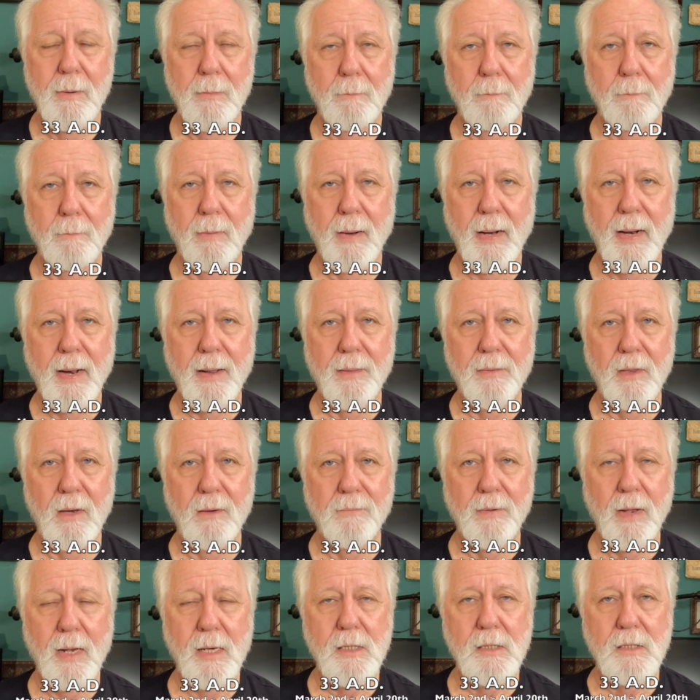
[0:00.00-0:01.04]
by the
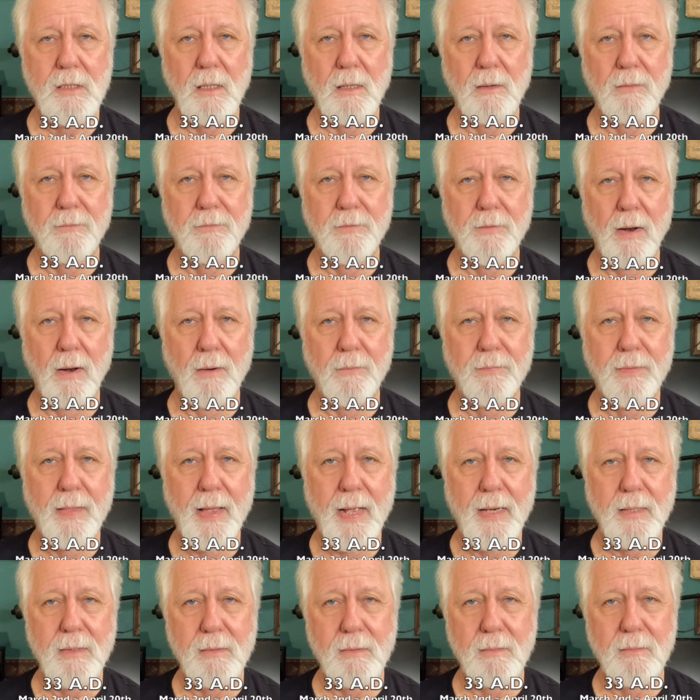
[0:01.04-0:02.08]
events of
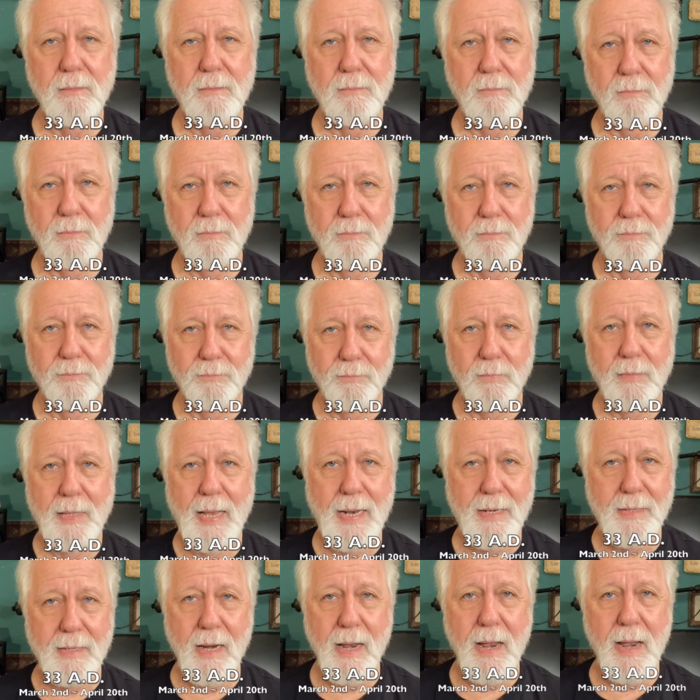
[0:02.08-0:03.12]

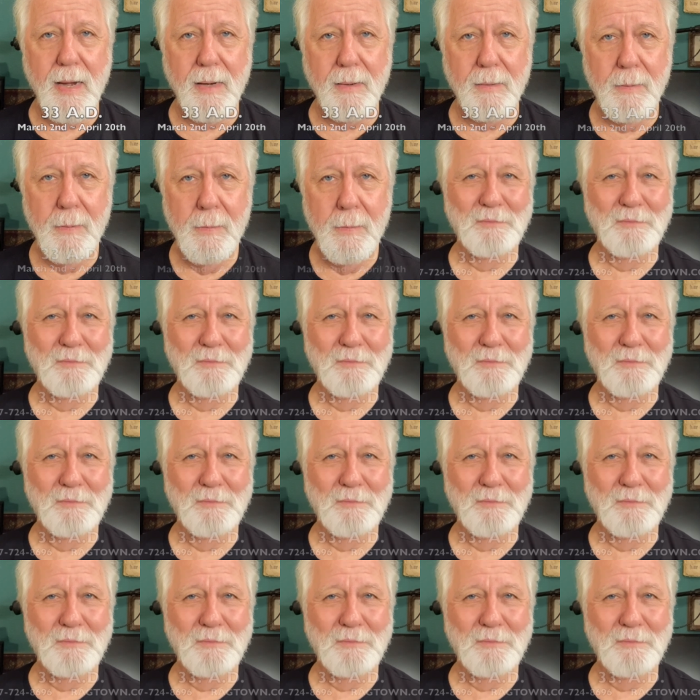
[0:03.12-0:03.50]
that day.